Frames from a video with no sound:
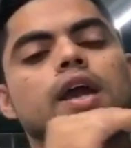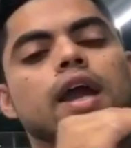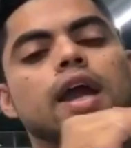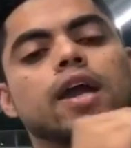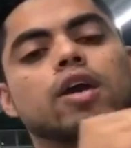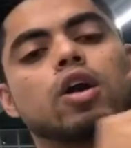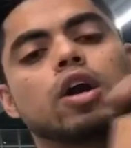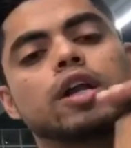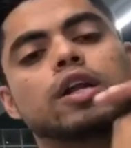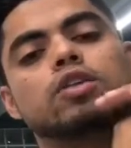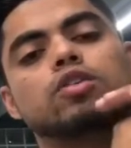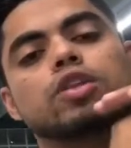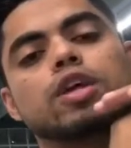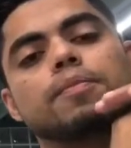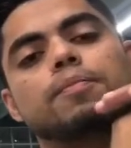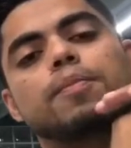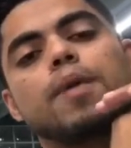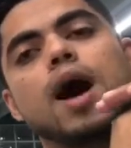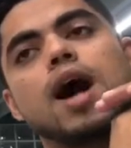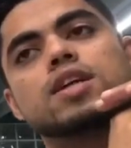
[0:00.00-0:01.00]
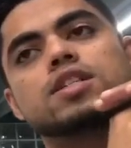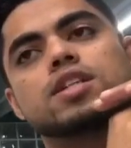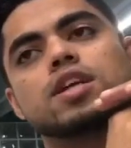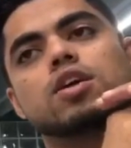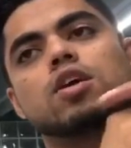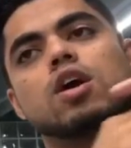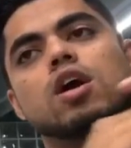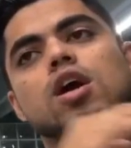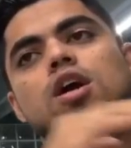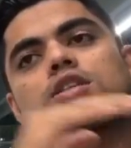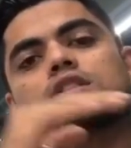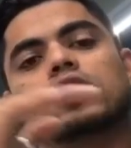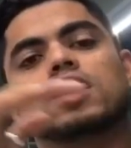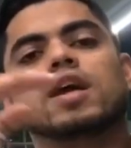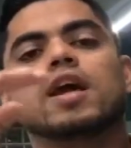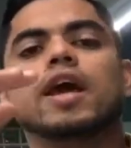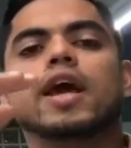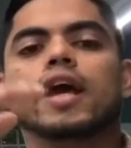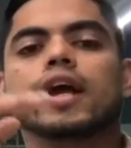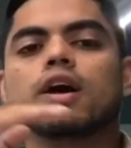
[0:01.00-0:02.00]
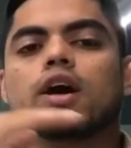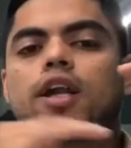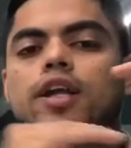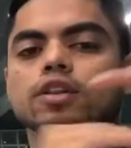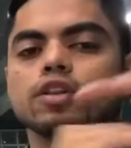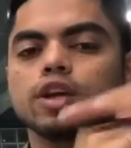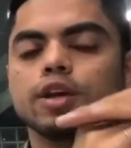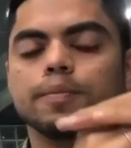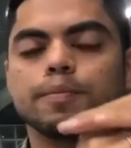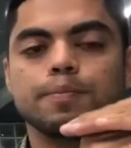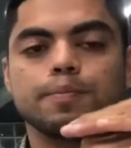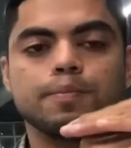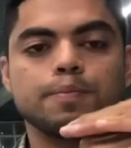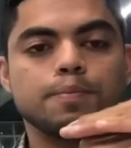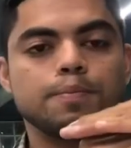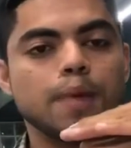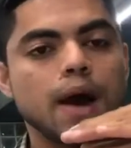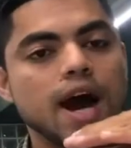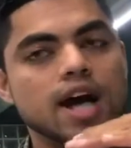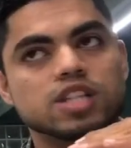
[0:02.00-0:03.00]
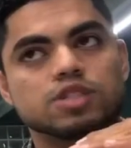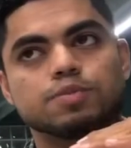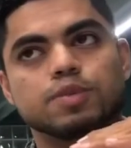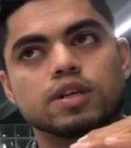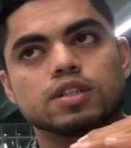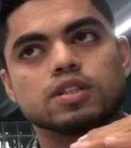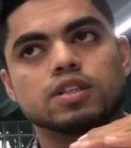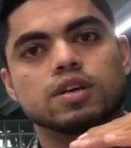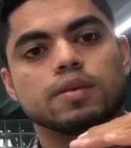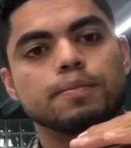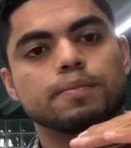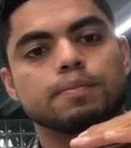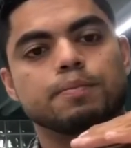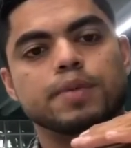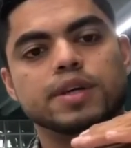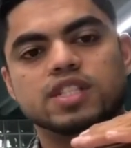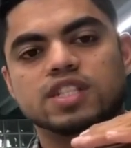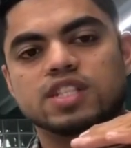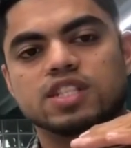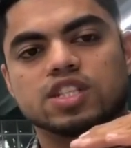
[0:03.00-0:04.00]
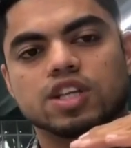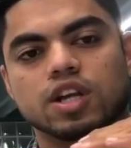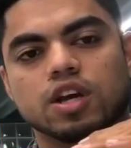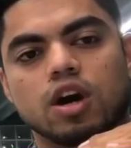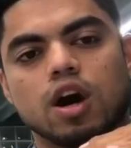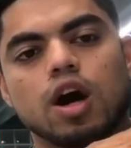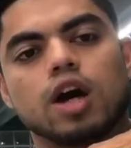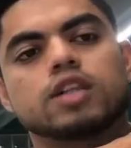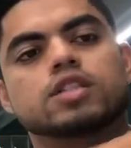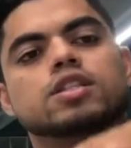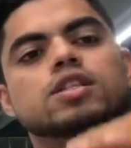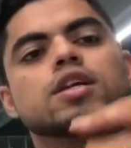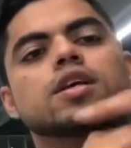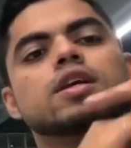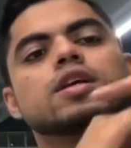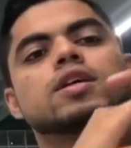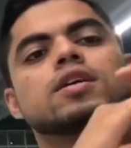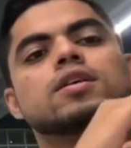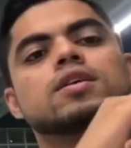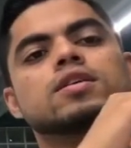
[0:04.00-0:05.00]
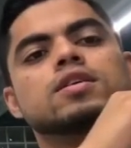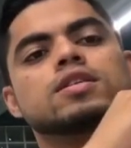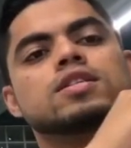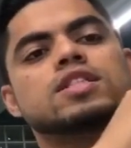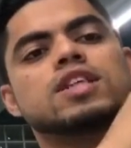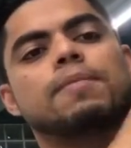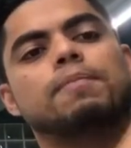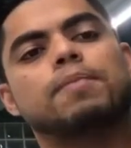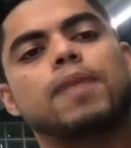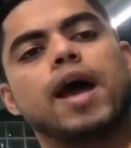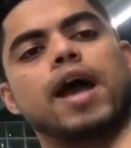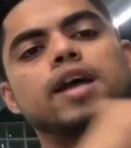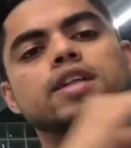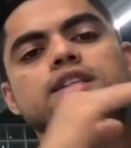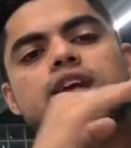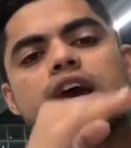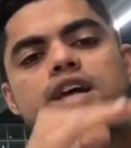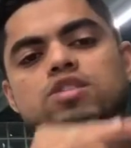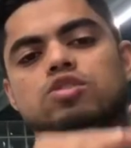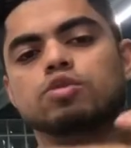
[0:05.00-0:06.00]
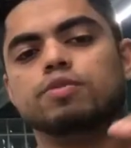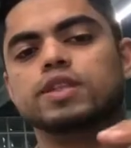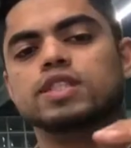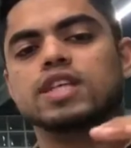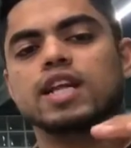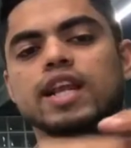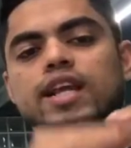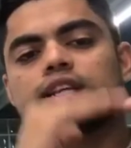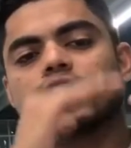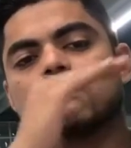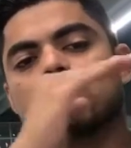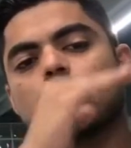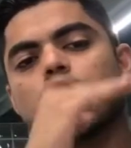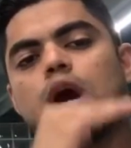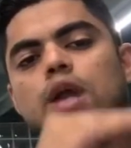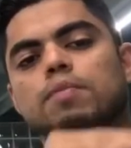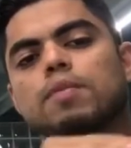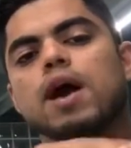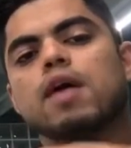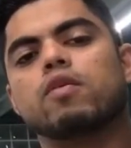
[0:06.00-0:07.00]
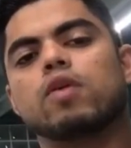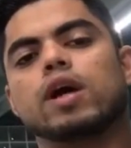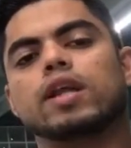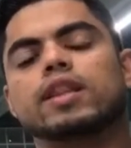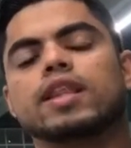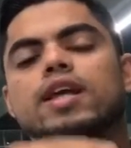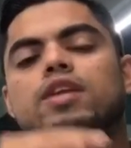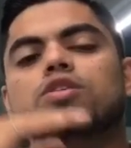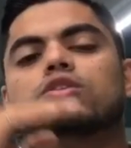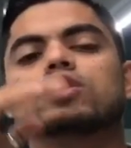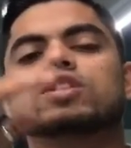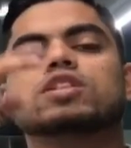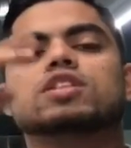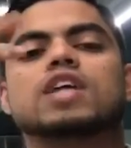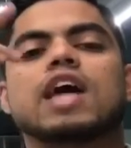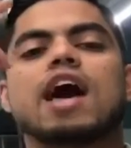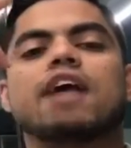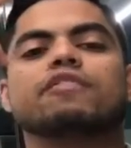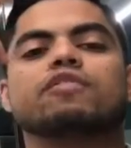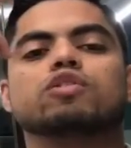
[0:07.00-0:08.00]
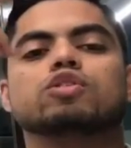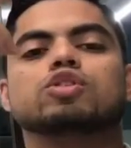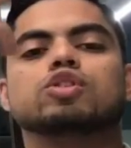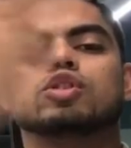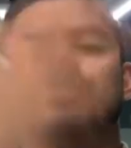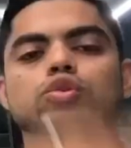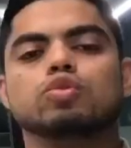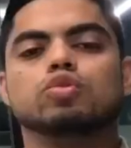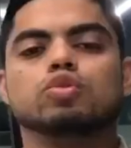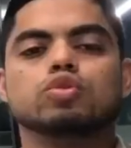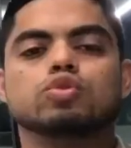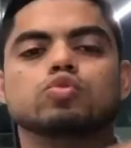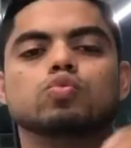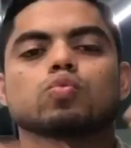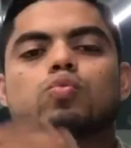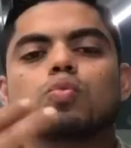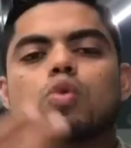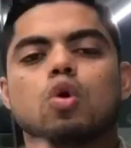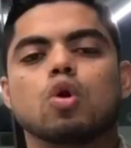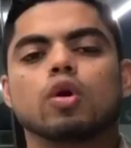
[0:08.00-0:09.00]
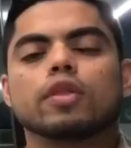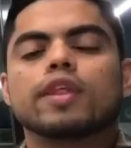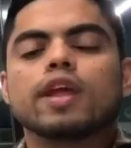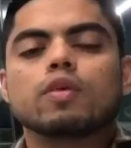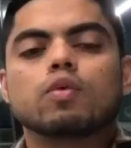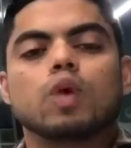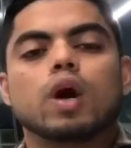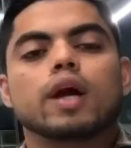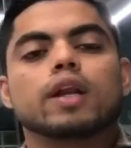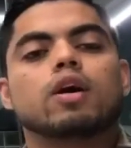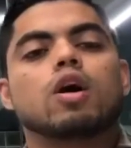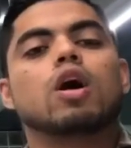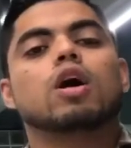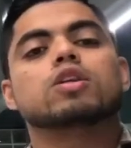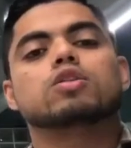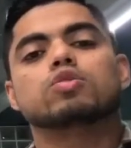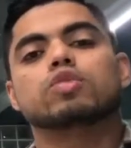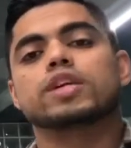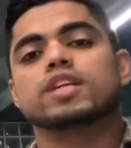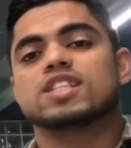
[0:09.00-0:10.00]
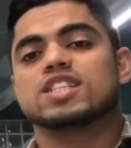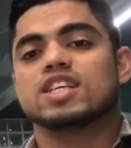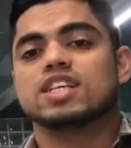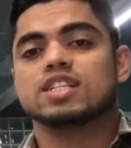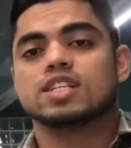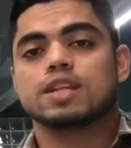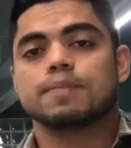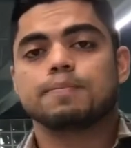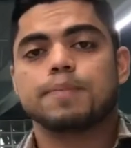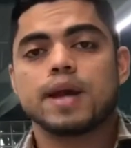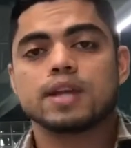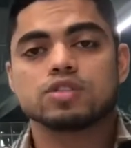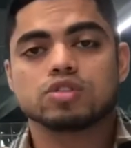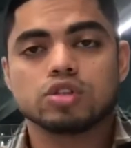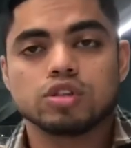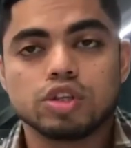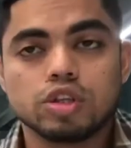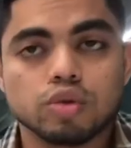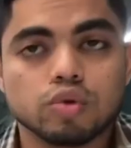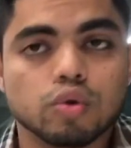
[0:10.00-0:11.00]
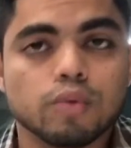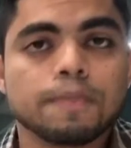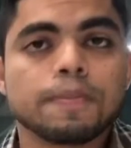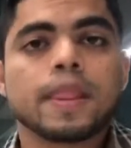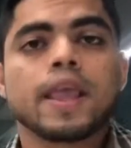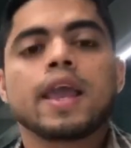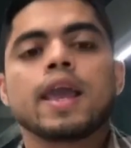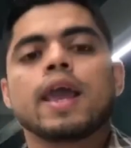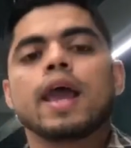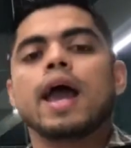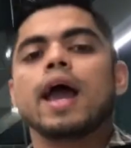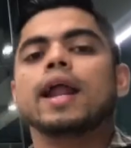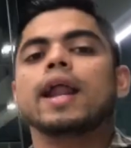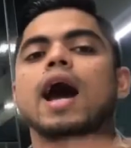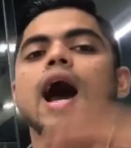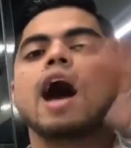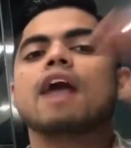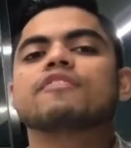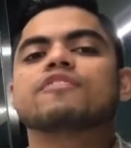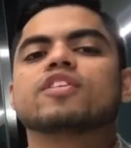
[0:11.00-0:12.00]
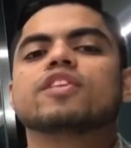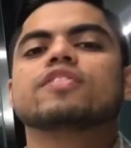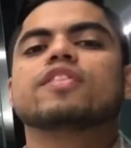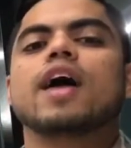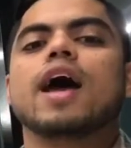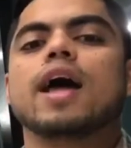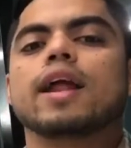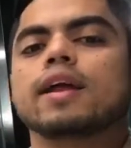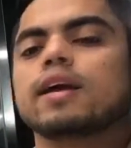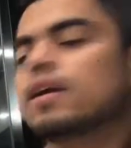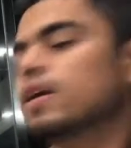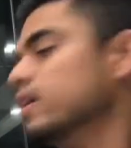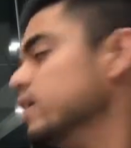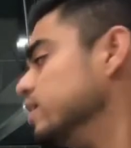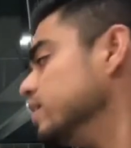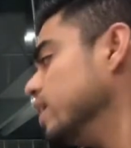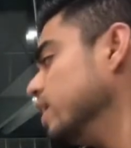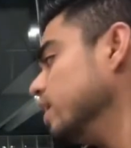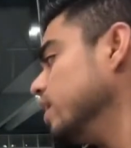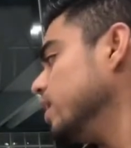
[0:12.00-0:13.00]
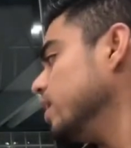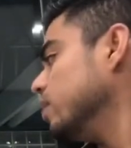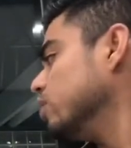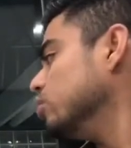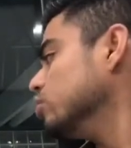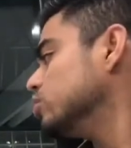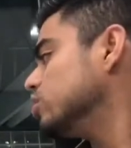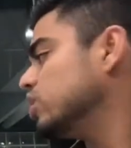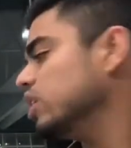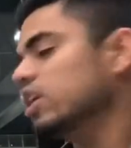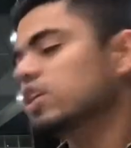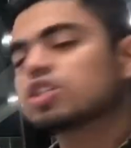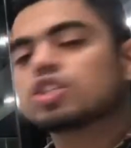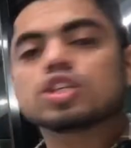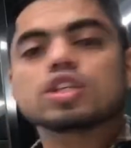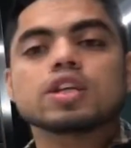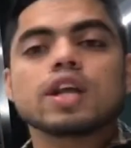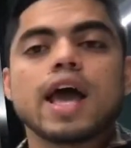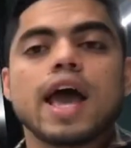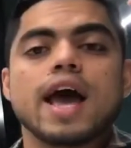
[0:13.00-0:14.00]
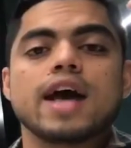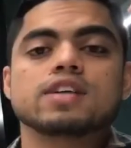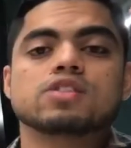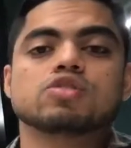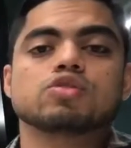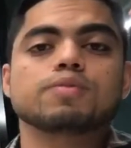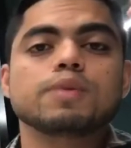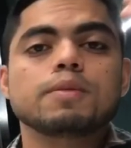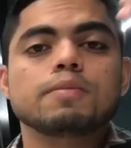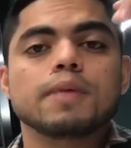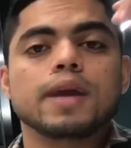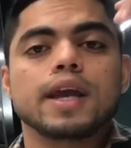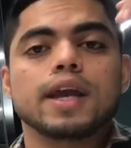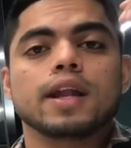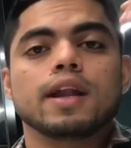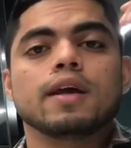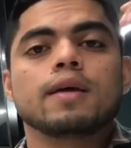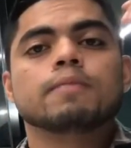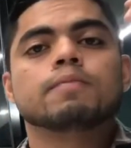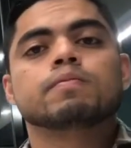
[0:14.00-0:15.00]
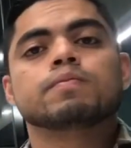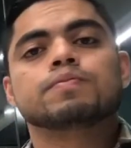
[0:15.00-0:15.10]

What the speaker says: according to their past records, according to their past business records. Suppliers has to be selected one by one. Then you just have to choose more than one or two. It depends on you. And after that, the negotiation has to be made